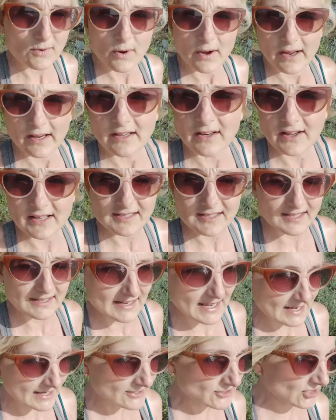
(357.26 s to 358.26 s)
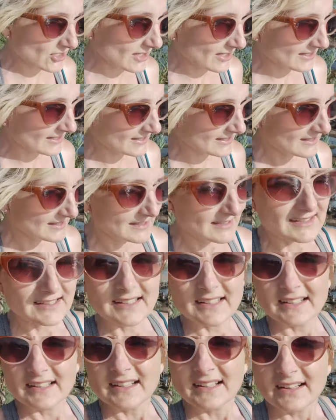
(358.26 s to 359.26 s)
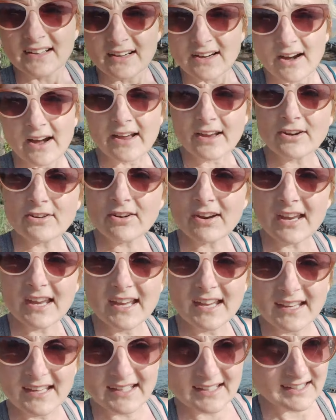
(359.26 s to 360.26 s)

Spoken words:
quite a nice analogy. I agree.